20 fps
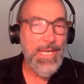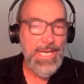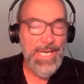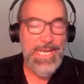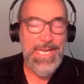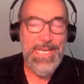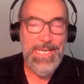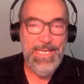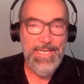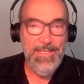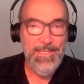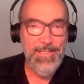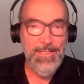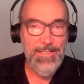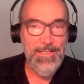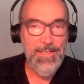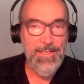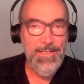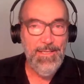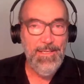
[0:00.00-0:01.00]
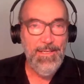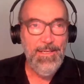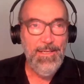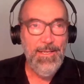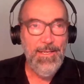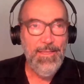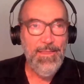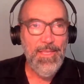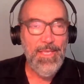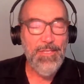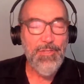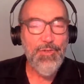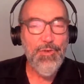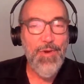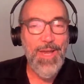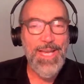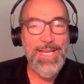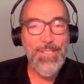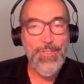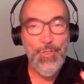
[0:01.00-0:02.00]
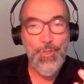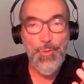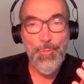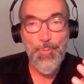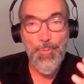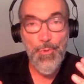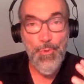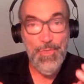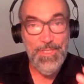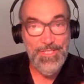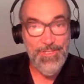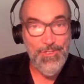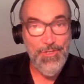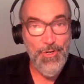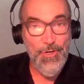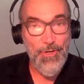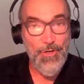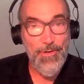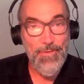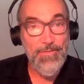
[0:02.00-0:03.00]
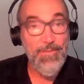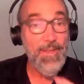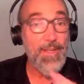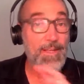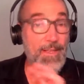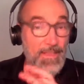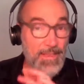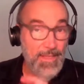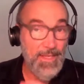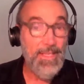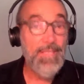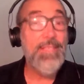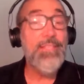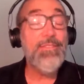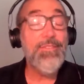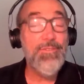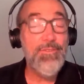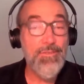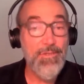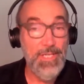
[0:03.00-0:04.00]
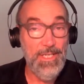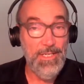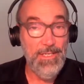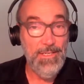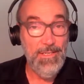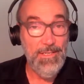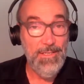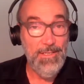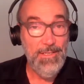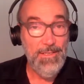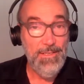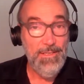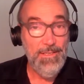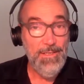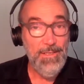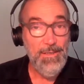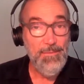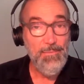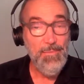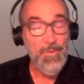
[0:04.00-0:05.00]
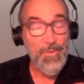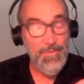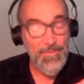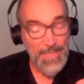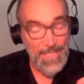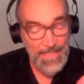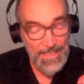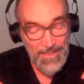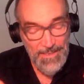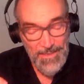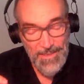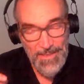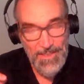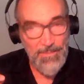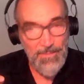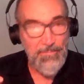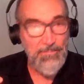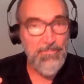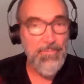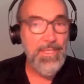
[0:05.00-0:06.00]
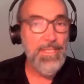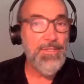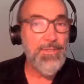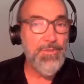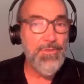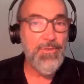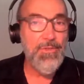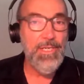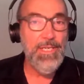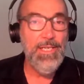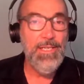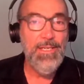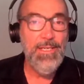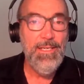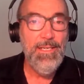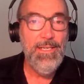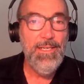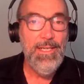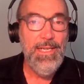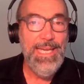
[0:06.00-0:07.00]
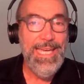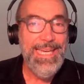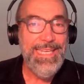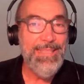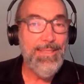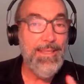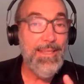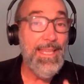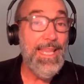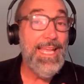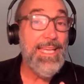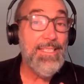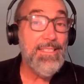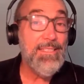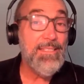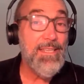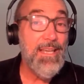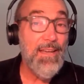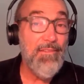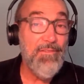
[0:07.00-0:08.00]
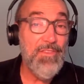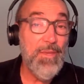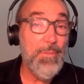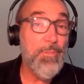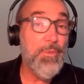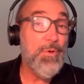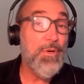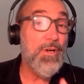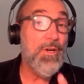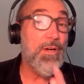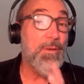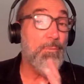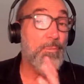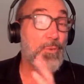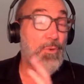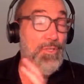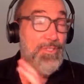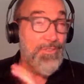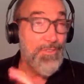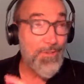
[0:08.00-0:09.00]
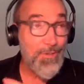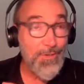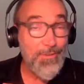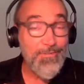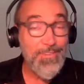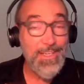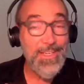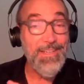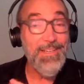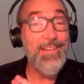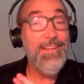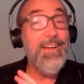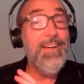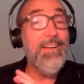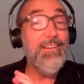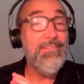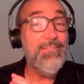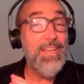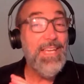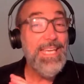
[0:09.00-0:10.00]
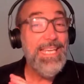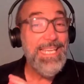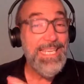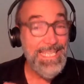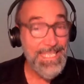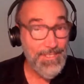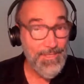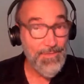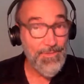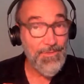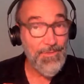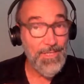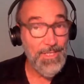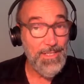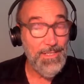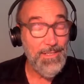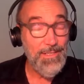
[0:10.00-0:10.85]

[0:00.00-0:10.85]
ease than trying to preserve the history. Move into the mystery and less of the preserving of history.